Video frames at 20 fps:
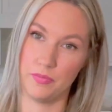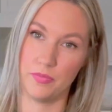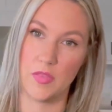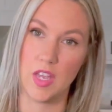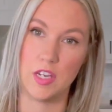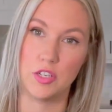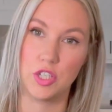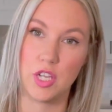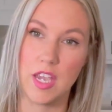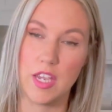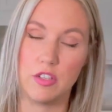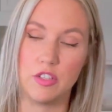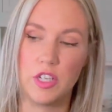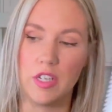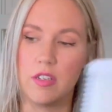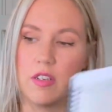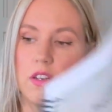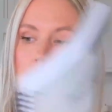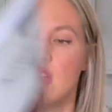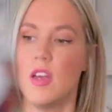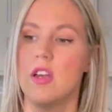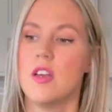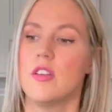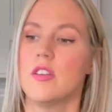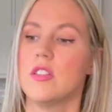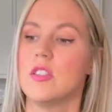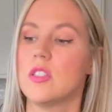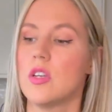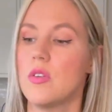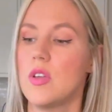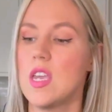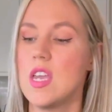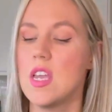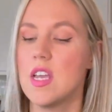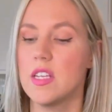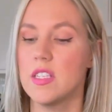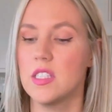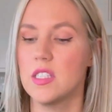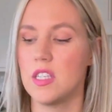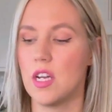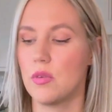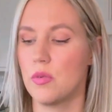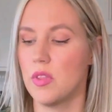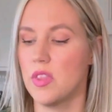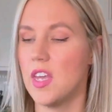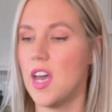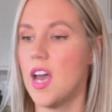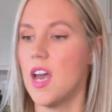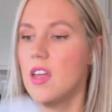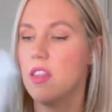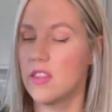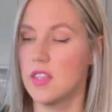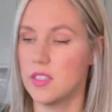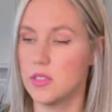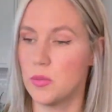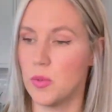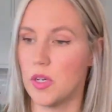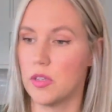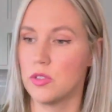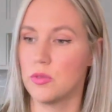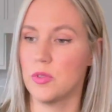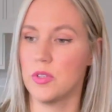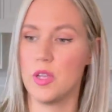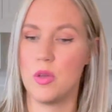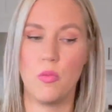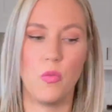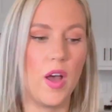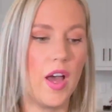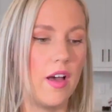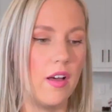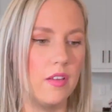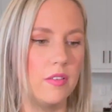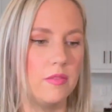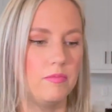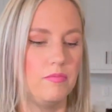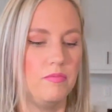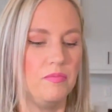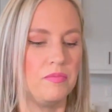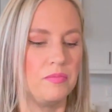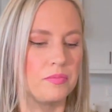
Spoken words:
education. So he has stuck with that. This works really well.